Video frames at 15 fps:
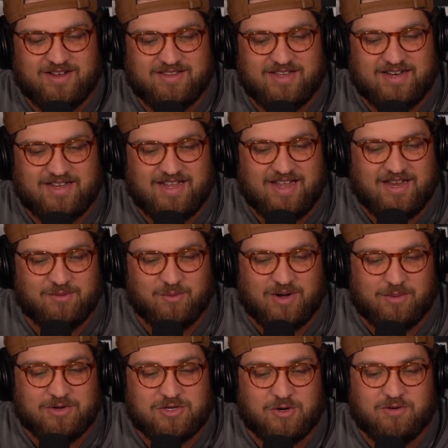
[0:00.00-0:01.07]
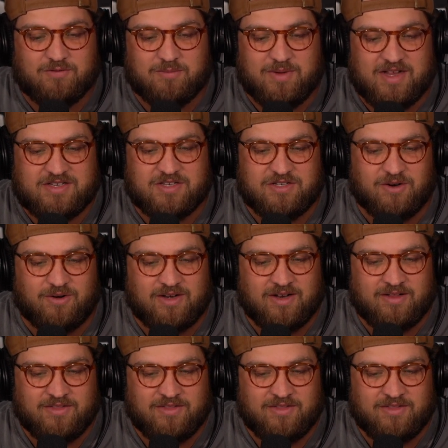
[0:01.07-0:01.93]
and then again when I return from Macedonia,